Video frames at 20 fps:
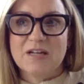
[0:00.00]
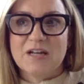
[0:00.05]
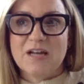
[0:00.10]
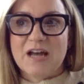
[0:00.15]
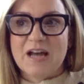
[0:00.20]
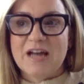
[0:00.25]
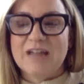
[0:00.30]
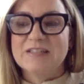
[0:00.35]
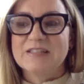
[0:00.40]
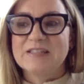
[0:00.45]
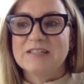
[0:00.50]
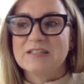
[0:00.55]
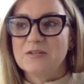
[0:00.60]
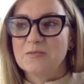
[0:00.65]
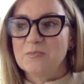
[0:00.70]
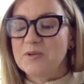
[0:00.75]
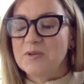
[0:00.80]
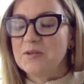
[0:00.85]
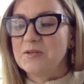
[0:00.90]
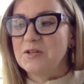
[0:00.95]
I
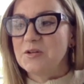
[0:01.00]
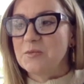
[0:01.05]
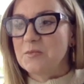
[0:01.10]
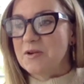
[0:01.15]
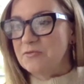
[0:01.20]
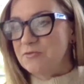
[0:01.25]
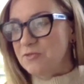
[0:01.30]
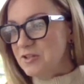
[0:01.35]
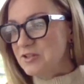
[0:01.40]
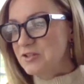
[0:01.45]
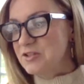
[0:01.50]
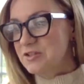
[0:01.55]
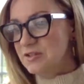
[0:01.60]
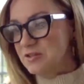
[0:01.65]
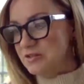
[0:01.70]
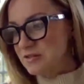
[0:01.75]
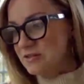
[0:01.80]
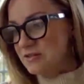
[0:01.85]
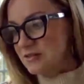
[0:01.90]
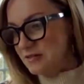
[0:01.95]
still, my
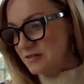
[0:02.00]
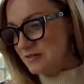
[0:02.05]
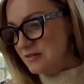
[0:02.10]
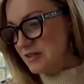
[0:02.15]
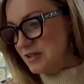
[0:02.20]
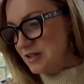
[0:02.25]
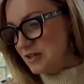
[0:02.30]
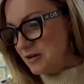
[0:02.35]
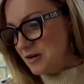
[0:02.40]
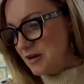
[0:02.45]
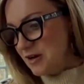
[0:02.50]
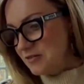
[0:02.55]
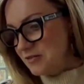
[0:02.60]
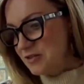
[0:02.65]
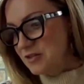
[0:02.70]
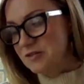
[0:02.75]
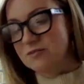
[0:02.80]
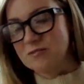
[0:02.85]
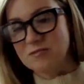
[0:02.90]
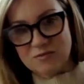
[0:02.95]
friends, have
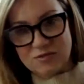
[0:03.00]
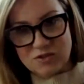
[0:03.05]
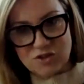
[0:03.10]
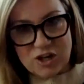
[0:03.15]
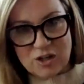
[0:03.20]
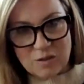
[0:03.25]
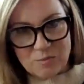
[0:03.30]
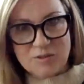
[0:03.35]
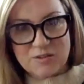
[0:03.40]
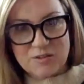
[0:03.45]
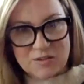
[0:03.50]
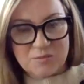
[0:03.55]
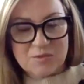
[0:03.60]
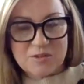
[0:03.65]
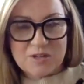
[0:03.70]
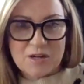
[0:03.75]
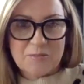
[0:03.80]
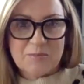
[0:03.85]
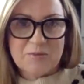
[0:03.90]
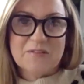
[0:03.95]
to shake me
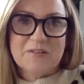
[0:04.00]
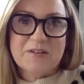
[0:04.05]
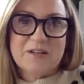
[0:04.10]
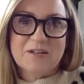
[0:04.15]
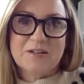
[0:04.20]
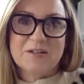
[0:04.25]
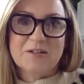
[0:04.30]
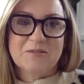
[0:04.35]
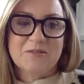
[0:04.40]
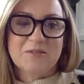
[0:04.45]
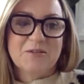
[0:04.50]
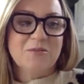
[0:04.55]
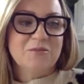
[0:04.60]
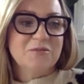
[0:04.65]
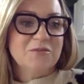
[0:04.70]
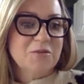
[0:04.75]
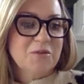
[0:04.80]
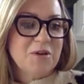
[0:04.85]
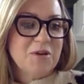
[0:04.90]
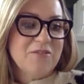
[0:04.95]
sometimes and say,
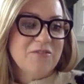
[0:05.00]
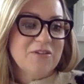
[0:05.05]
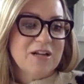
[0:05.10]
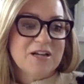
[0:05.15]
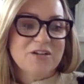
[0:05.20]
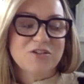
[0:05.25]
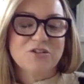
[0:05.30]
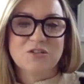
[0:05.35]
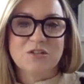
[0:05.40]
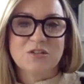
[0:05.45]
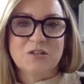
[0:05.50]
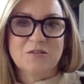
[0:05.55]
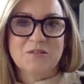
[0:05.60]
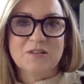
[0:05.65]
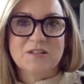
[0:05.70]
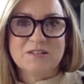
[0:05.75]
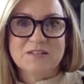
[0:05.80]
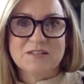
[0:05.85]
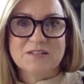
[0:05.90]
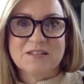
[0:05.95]
you haven't actually,
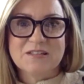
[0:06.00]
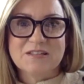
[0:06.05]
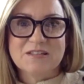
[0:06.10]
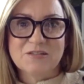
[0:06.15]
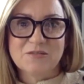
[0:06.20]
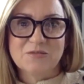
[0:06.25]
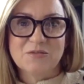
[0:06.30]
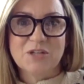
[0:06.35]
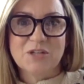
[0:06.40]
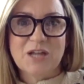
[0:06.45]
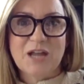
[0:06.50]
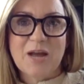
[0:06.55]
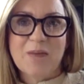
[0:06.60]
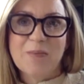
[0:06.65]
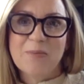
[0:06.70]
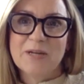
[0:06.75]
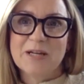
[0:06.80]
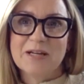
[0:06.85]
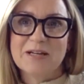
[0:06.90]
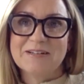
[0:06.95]
this is really
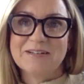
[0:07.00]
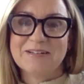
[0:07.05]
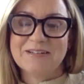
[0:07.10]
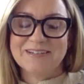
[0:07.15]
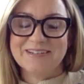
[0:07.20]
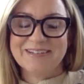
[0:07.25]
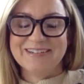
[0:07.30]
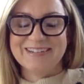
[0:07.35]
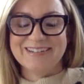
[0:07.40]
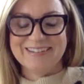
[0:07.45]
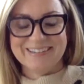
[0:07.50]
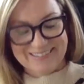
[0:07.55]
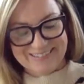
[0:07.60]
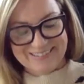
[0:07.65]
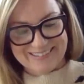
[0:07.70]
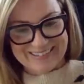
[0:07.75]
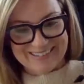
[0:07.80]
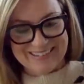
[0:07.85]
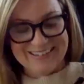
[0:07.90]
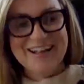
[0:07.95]
happening.
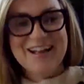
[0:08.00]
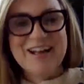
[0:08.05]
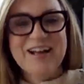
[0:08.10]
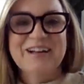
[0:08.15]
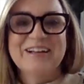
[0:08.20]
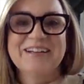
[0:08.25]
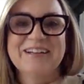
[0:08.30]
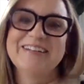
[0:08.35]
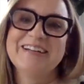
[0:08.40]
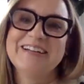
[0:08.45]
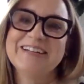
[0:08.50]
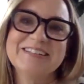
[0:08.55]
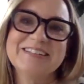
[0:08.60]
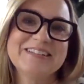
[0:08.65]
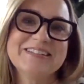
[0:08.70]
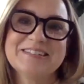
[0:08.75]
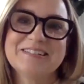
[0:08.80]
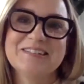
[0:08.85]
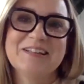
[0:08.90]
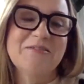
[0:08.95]
Because I
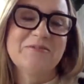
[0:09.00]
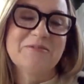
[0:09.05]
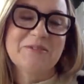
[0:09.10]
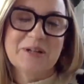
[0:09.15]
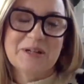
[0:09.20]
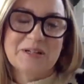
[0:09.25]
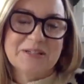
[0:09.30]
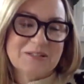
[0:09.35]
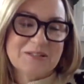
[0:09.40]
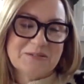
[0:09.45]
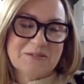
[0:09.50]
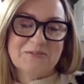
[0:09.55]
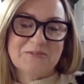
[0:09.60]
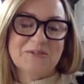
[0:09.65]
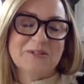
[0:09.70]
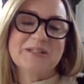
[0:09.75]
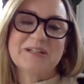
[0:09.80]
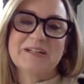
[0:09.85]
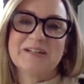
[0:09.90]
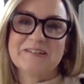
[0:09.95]
just love what I do
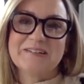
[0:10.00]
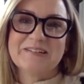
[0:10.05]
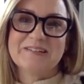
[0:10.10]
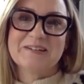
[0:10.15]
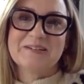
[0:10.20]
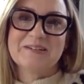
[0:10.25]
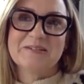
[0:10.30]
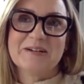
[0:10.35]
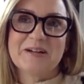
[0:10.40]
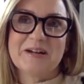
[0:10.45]
every day. So,